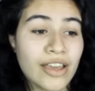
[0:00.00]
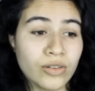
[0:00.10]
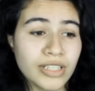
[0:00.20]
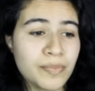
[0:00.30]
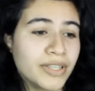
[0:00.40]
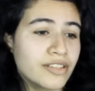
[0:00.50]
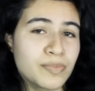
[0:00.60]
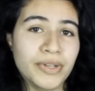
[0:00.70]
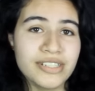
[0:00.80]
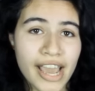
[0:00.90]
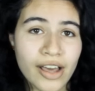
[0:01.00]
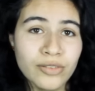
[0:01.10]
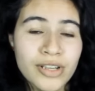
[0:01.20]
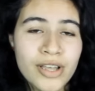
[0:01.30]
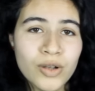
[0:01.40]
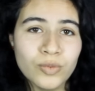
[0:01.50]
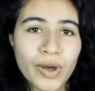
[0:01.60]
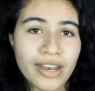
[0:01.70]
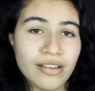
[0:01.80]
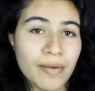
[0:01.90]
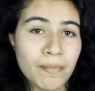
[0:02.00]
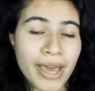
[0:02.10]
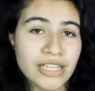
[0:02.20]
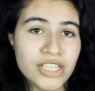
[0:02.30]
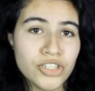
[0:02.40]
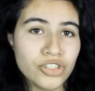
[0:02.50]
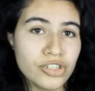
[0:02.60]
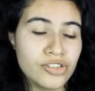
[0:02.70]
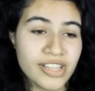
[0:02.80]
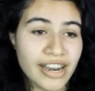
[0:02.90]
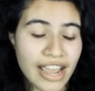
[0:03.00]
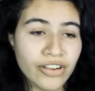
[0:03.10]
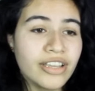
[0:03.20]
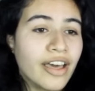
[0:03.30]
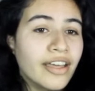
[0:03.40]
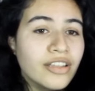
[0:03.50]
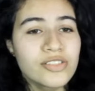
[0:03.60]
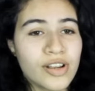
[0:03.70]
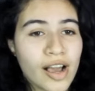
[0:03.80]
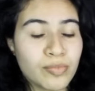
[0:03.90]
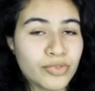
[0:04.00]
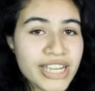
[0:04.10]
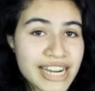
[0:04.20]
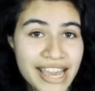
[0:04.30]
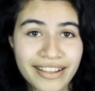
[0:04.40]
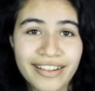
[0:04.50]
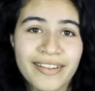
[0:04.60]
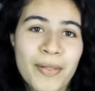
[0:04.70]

I only put this book down when my teachers said, Erika, stop reading.